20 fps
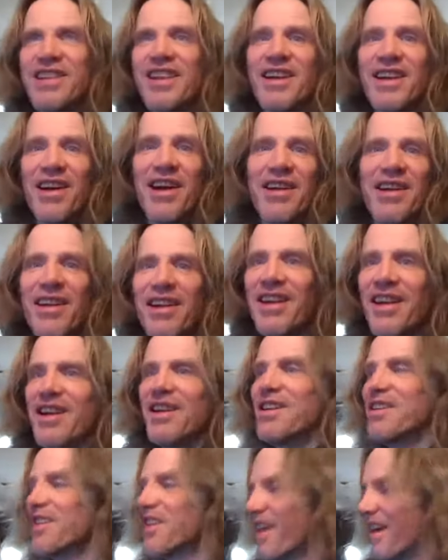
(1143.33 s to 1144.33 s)
Yeah,
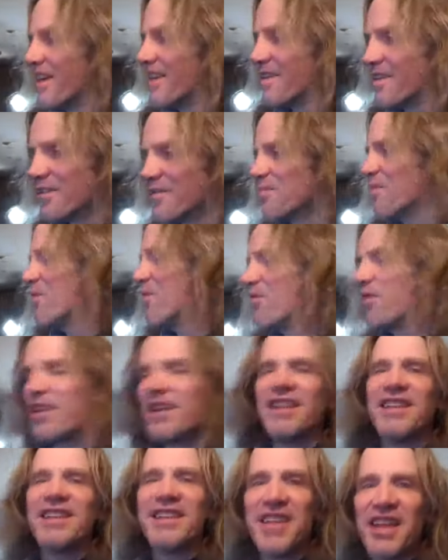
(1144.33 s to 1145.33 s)
you got a
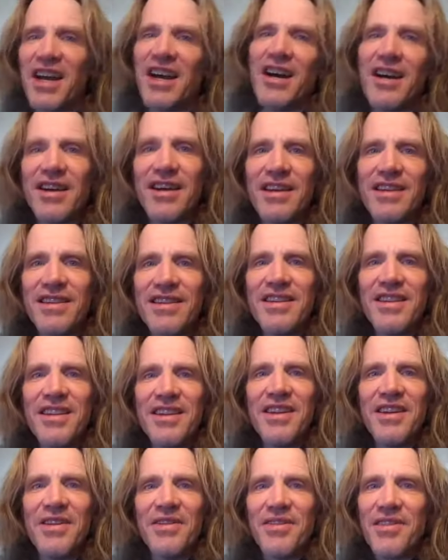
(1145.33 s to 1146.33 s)
smoking gun,
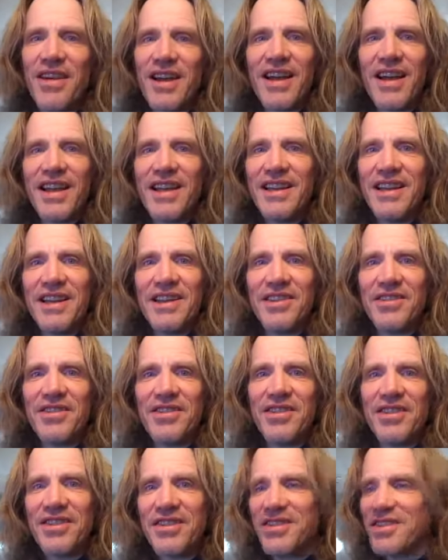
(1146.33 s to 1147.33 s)
right? And you're
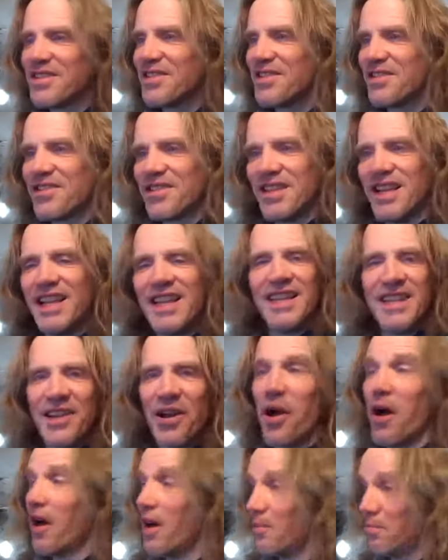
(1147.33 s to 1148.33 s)
just you're sitting.
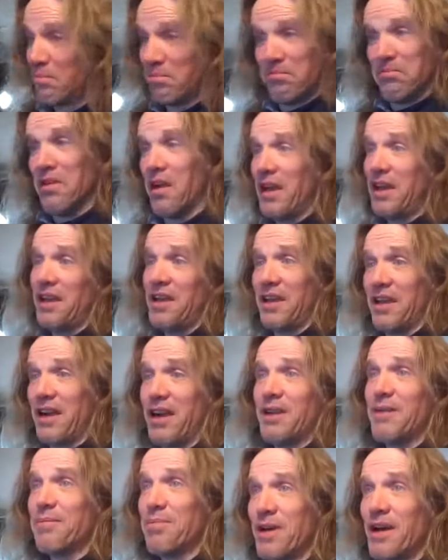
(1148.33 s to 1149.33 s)
Oh, hey,
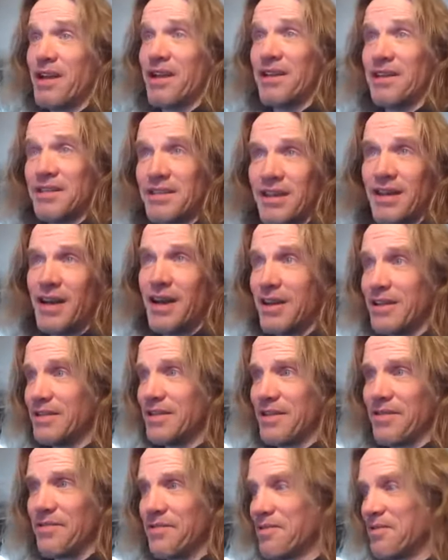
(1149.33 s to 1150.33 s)
I apologize
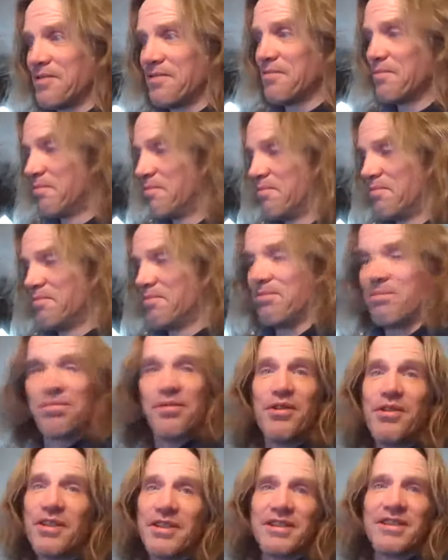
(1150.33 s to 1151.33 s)
if
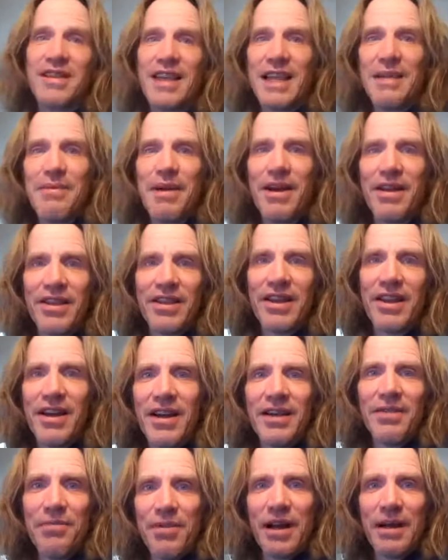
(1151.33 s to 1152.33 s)
bullets came out of the
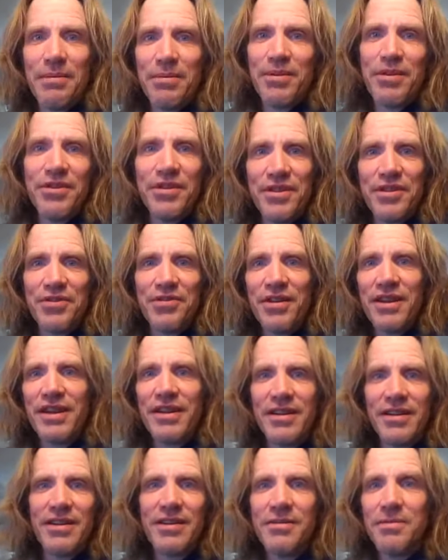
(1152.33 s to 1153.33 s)
gun when I pulled the
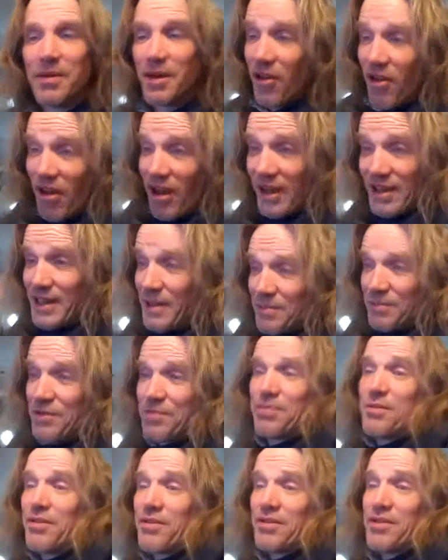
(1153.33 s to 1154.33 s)
trigger, but all I did was
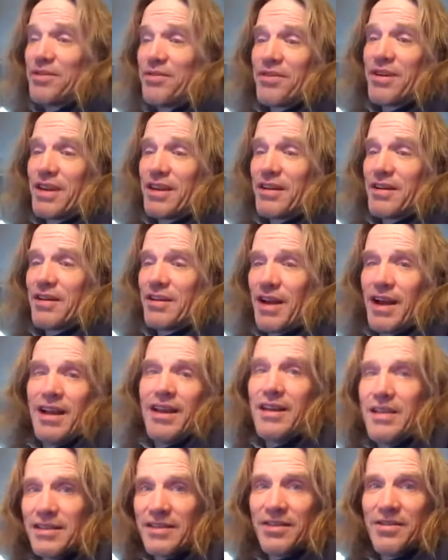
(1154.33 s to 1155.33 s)
pull the trigger. I
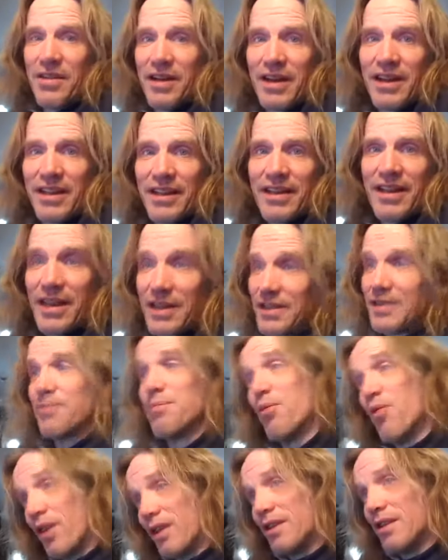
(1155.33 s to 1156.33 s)
didn't do anything. I just
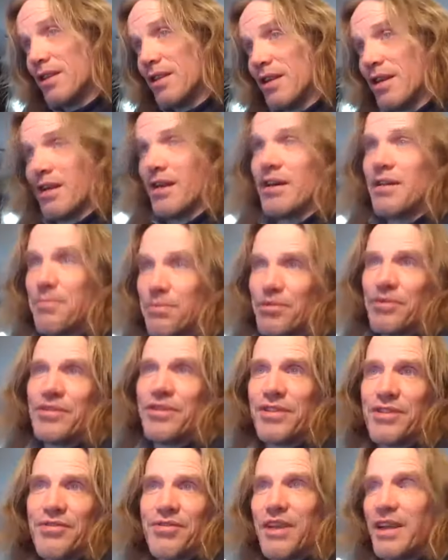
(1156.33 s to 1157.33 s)
pointed the gun, pulled
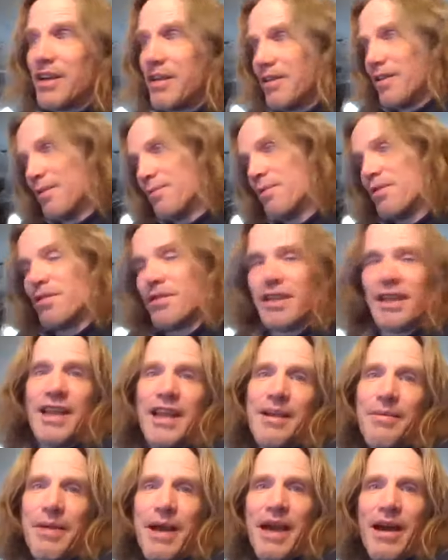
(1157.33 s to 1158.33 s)
the trigger, and the bullet
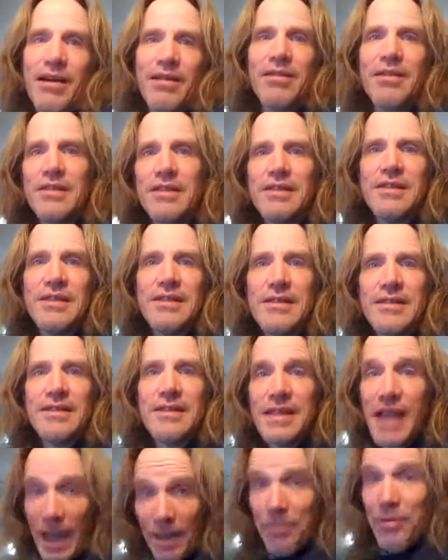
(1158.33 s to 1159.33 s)
came out.
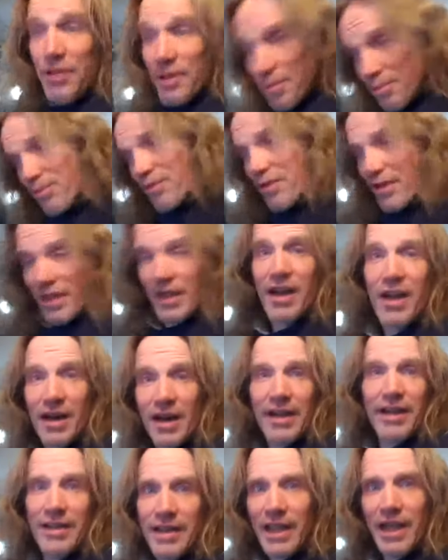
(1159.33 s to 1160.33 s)
Yeah, I put the bullet in the
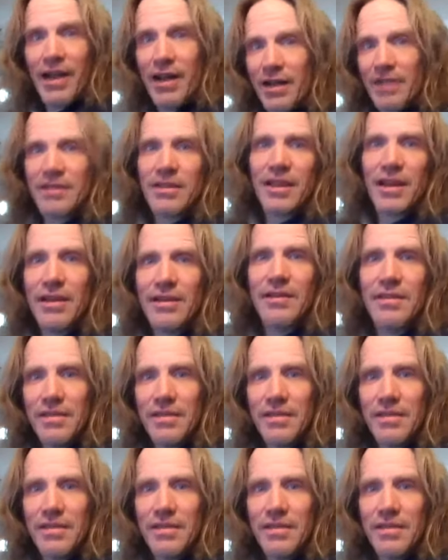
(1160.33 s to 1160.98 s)
gun. Yeah, yeah.